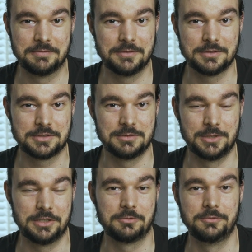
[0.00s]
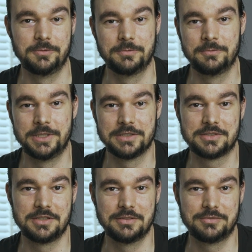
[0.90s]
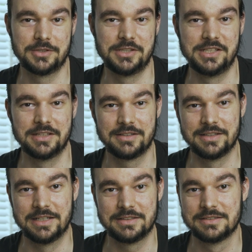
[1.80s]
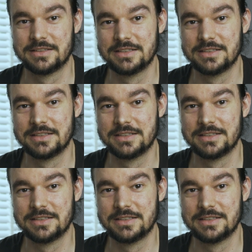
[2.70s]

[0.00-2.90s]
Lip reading: or some other weird stuff on the internet.